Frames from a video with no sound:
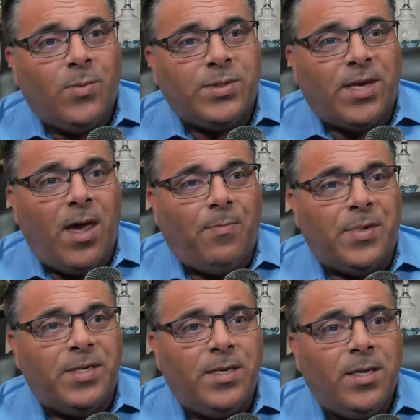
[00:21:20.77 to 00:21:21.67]
what's
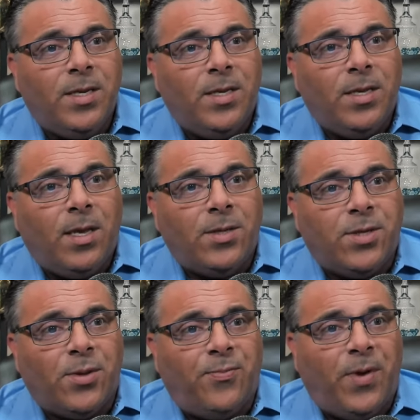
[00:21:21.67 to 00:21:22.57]
happened
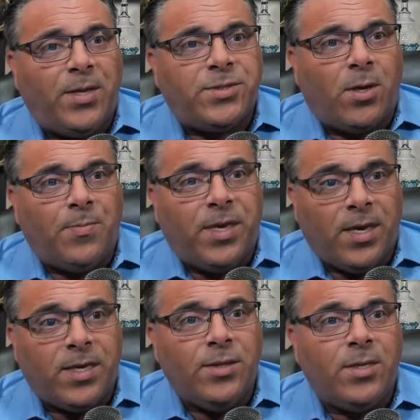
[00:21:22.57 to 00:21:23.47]
until the feds come
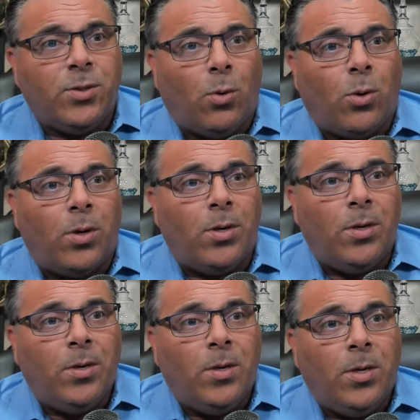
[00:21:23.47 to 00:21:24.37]
kick in the door,
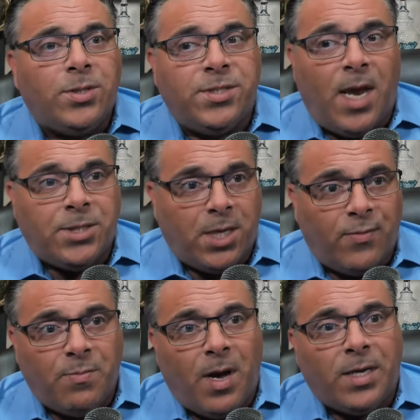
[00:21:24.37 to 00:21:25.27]
snatch
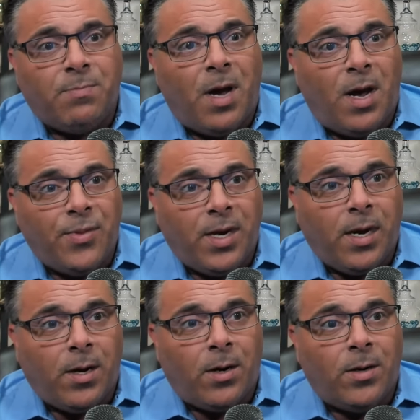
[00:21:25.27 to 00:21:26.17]
everybody by the
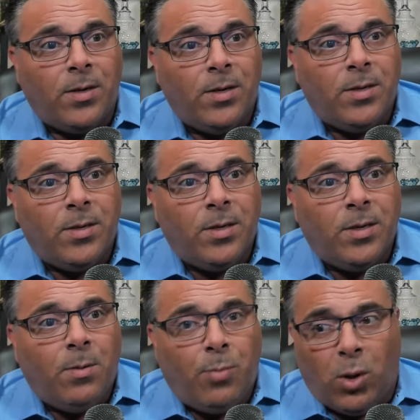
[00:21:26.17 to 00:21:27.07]
hair,
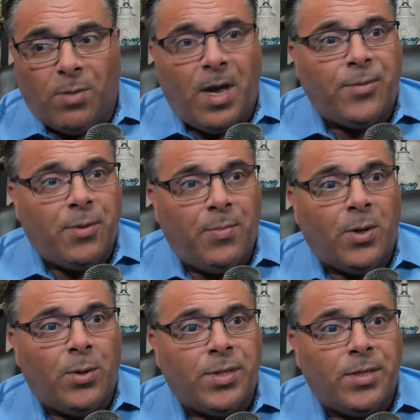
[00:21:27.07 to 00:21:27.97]
pull them out the
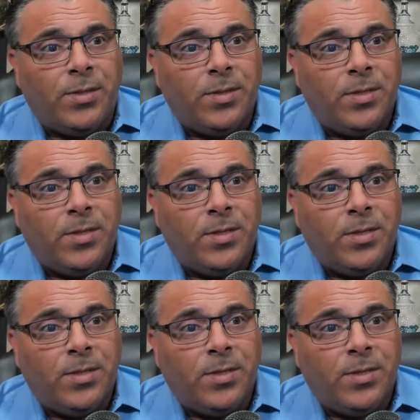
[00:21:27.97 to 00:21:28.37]
building,